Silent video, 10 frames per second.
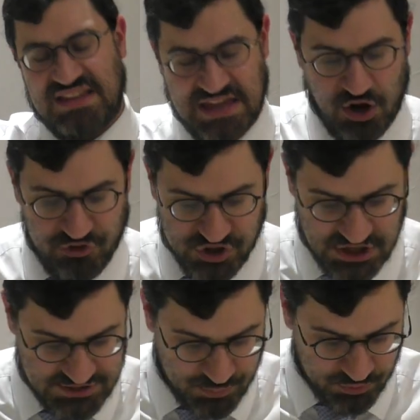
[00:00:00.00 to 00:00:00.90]
the king on the
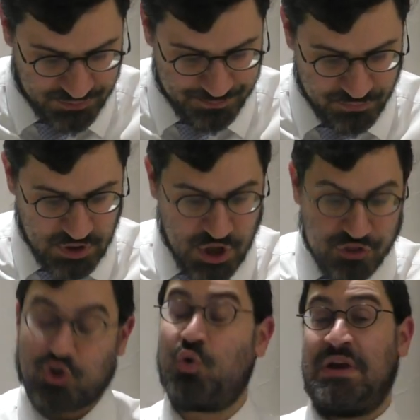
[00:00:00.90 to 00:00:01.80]
chessboard.
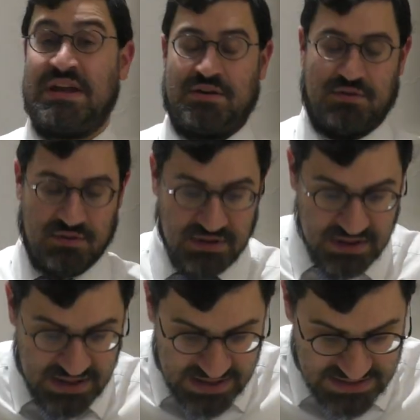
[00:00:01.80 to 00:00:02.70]
The queen
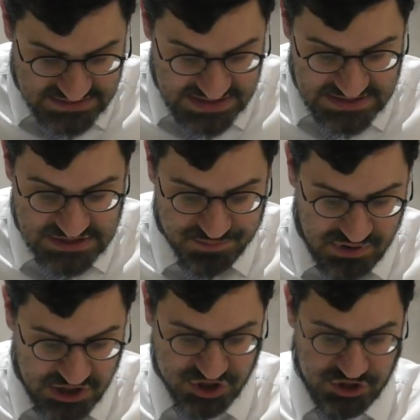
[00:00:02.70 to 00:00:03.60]
is the
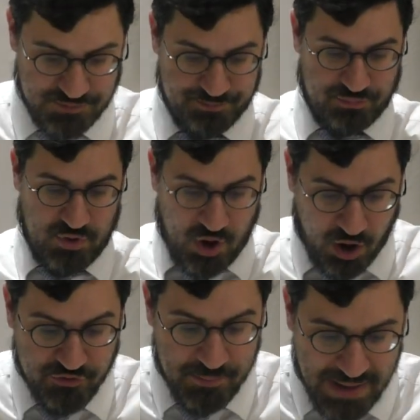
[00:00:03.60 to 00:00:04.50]
expression
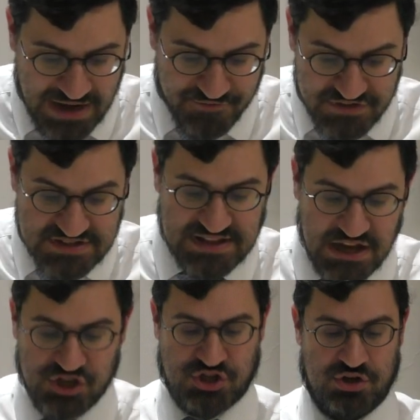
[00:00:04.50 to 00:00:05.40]
of the
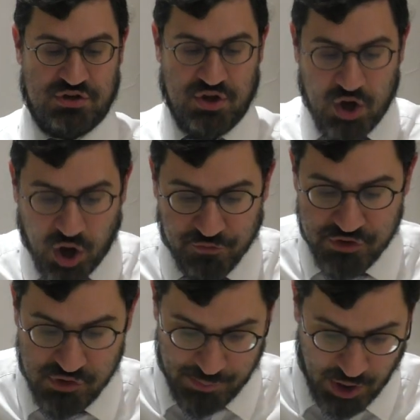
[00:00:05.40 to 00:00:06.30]
manifestation of
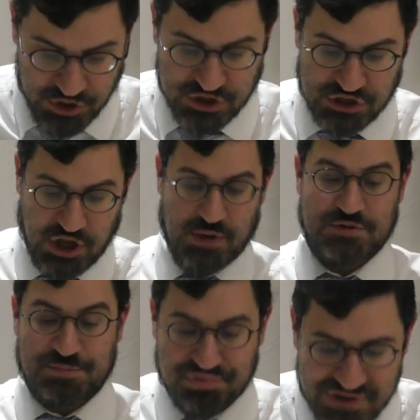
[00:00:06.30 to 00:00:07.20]
the Ribbono Shel
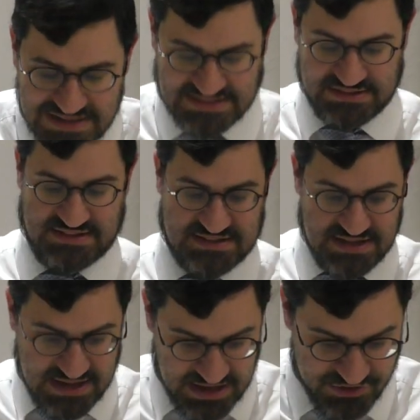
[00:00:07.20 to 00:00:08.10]
Olam's
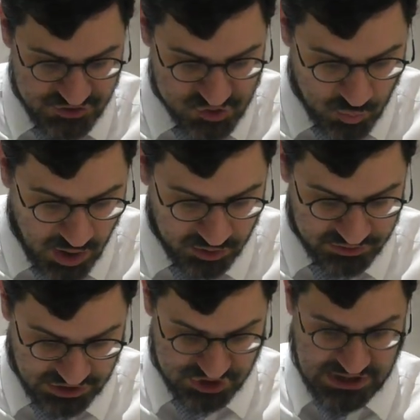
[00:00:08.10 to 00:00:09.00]
presence in this
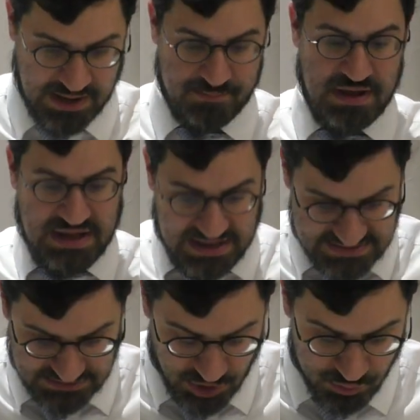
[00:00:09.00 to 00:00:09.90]
world. Hashem
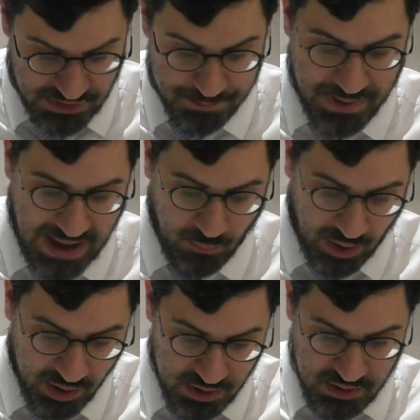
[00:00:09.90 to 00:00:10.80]
is alone in
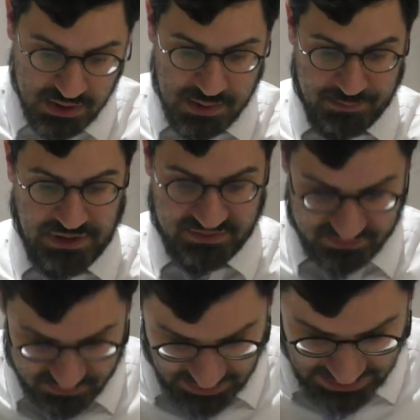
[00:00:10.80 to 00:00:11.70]
power,
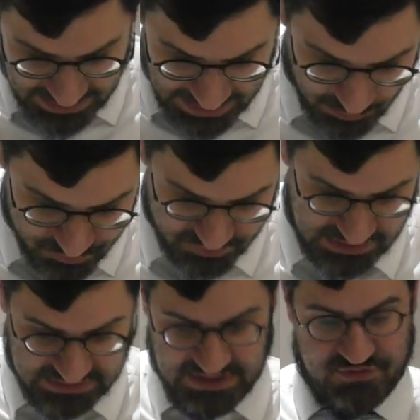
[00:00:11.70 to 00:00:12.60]
but allows
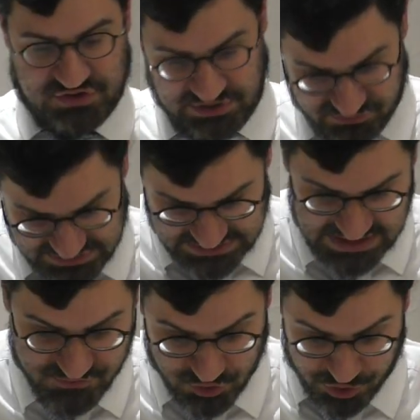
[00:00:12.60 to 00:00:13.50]
and gives and
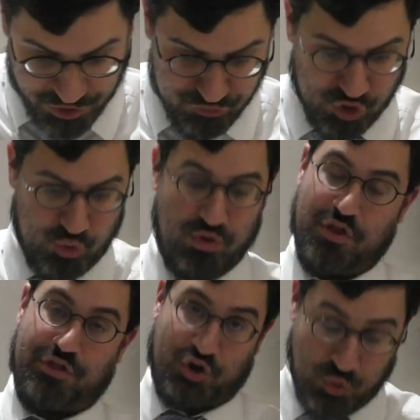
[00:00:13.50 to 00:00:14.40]
receives through
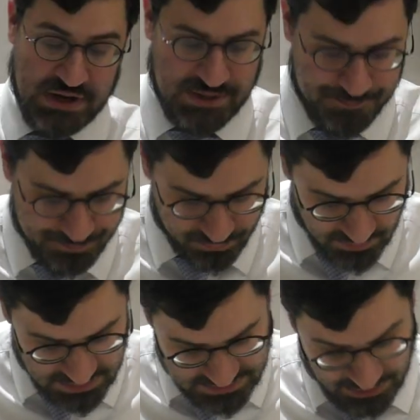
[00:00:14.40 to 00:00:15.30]
the queen.
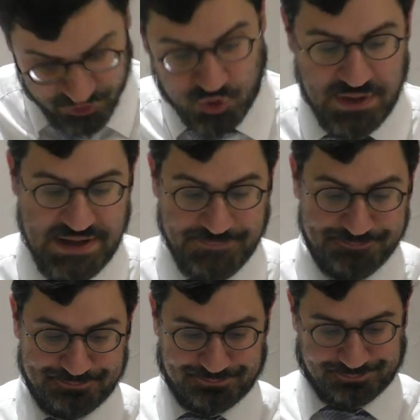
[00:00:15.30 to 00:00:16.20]
Now the
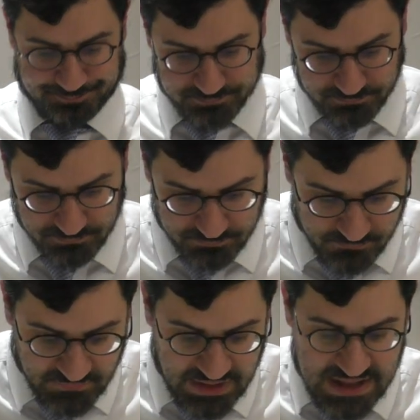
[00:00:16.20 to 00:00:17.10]
queen
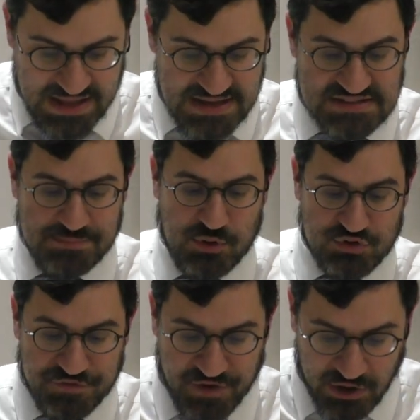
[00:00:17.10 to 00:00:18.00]
is the
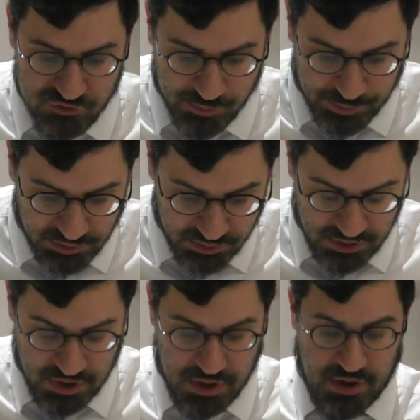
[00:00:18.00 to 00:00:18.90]
most vulnerable
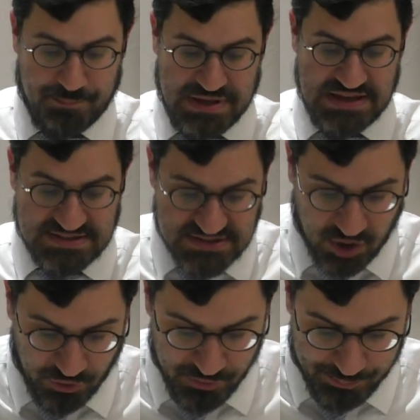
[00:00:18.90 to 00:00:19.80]
piece
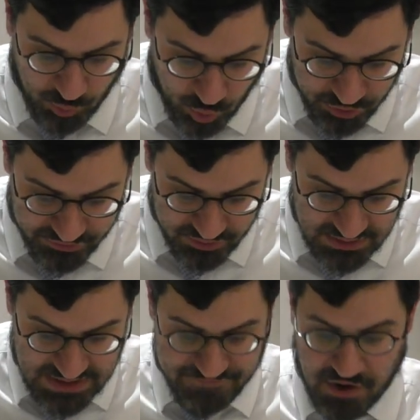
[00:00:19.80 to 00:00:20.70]
on the board,
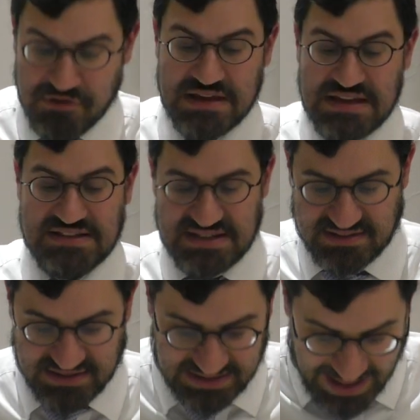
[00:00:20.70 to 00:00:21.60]
very easy
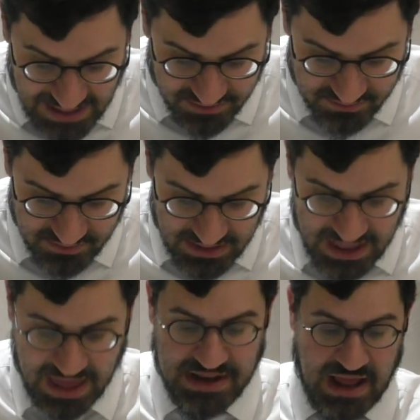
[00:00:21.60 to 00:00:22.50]
to get,
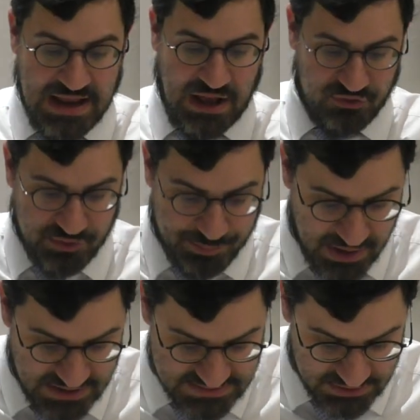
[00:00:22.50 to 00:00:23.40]
and it allows a
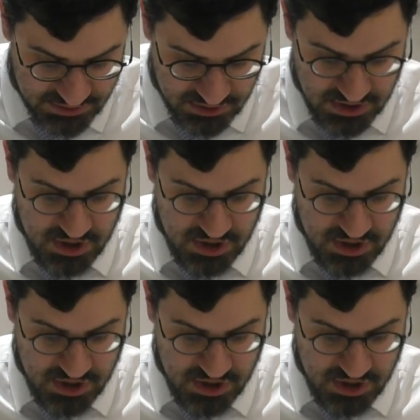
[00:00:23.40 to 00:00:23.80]
person